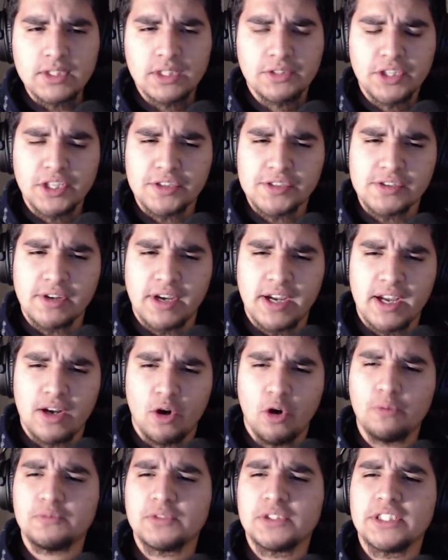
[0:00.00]
So
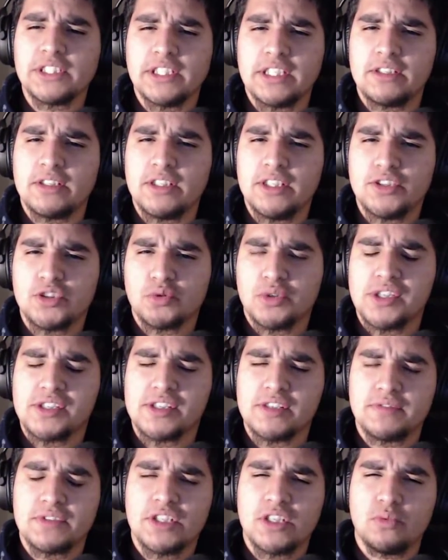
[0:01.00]
hopefully in
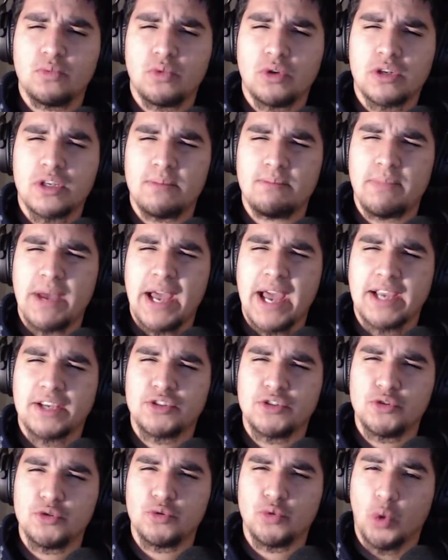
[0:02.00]
2017, we'll come back
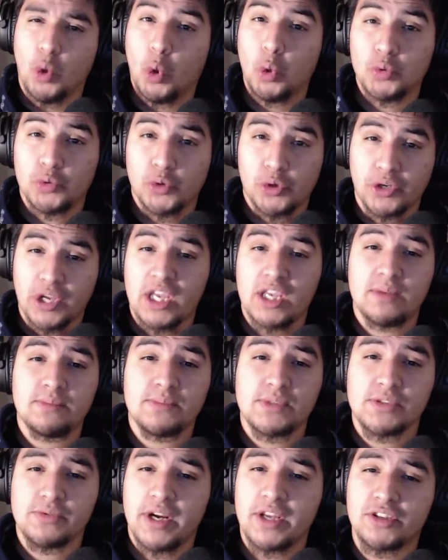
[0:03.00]
to older
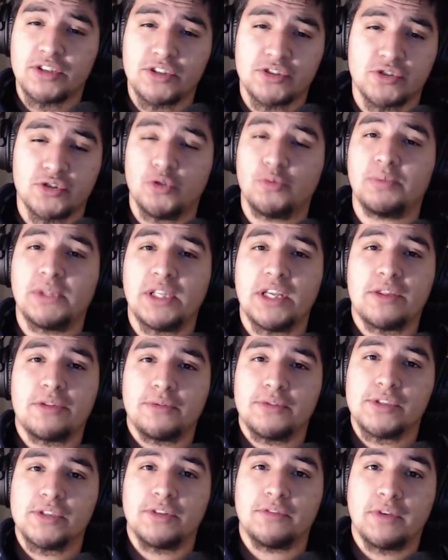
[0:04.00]
games, right? Just do
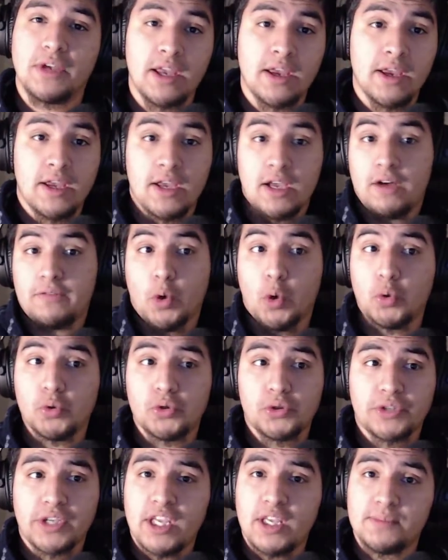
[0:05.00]
playthroughs of
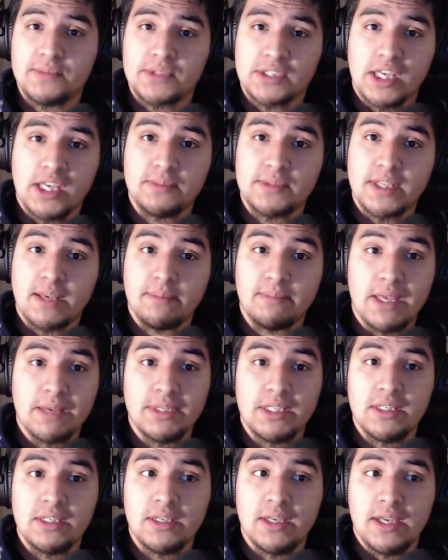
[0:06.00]
older games that
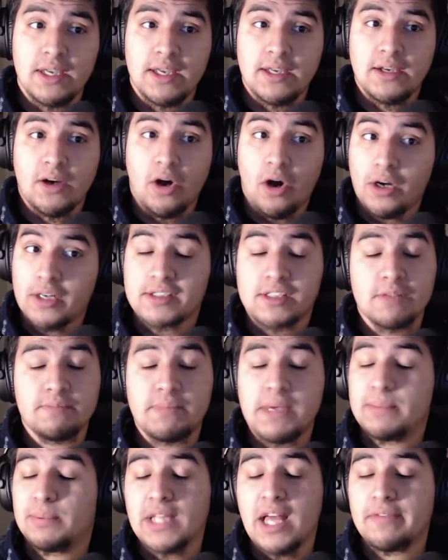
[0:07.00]
maybe, honestly,
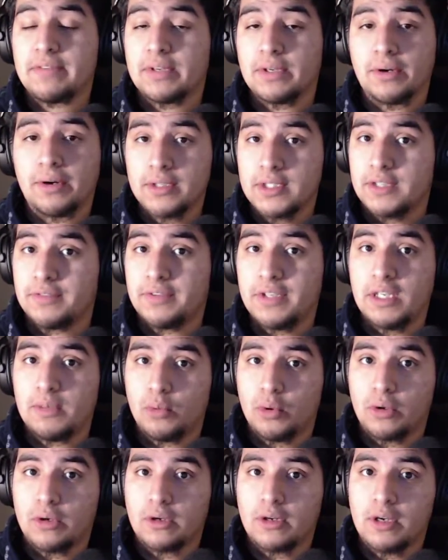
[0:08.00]
people haven't heard of
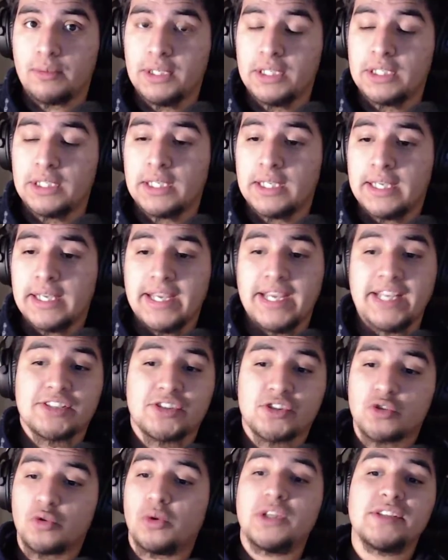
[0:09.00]
anymore. I mean, it's
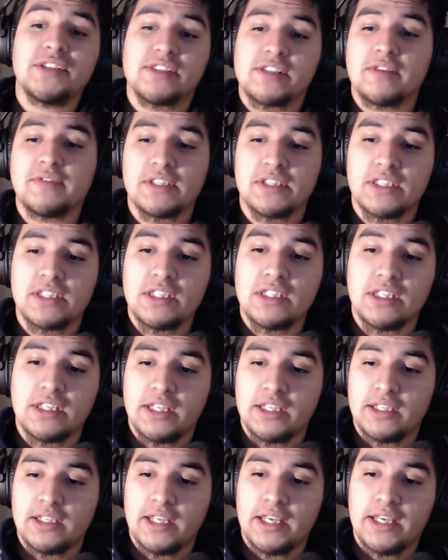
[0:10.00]
2017,
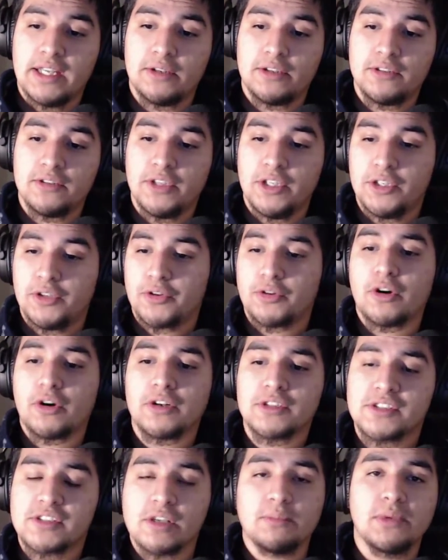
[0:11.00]
and there are
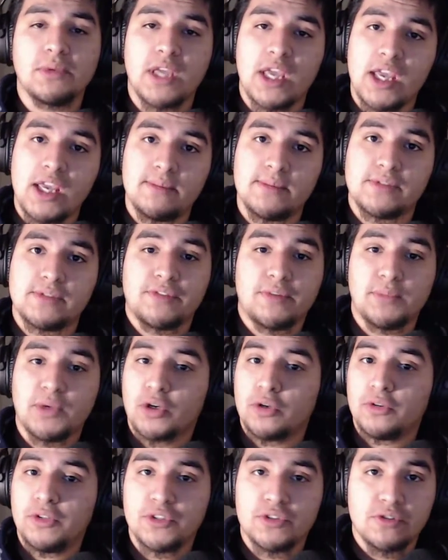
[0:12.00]
some games from the
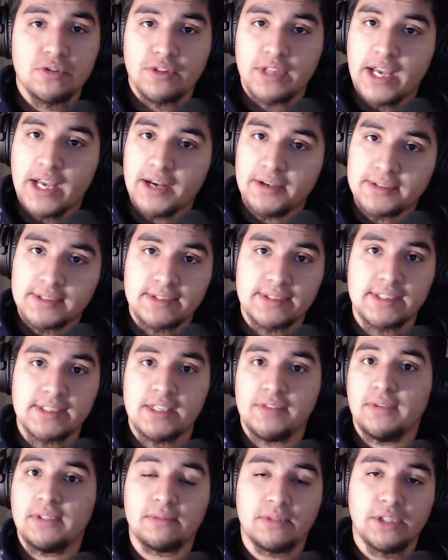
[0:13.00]
early 2000s,
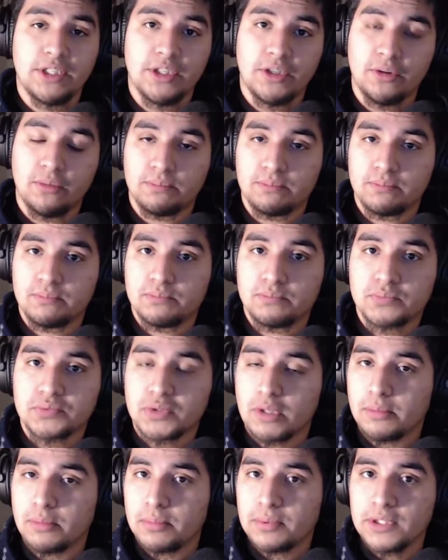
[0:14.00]
even,
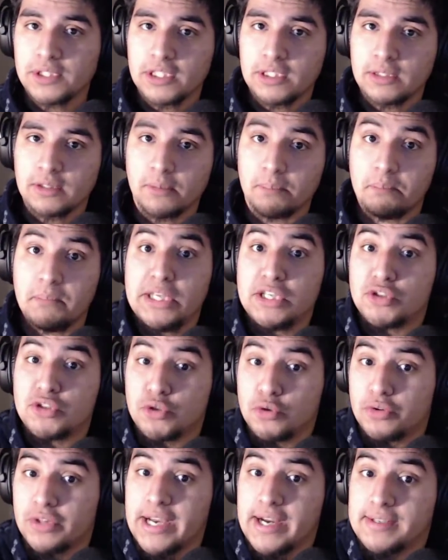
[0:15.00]
probably the mid
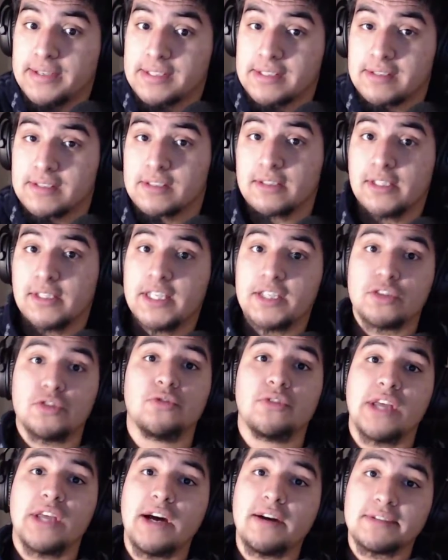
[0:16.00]
2000s to late
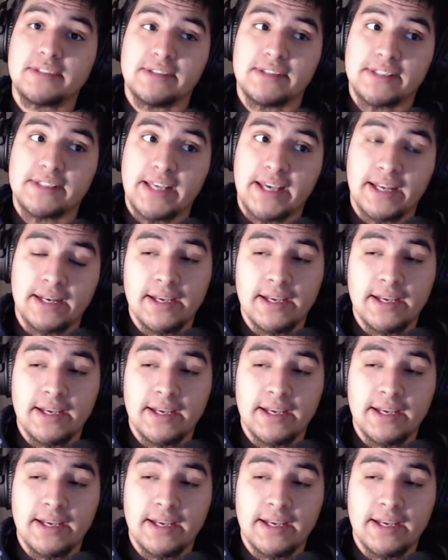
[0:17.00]
2000s that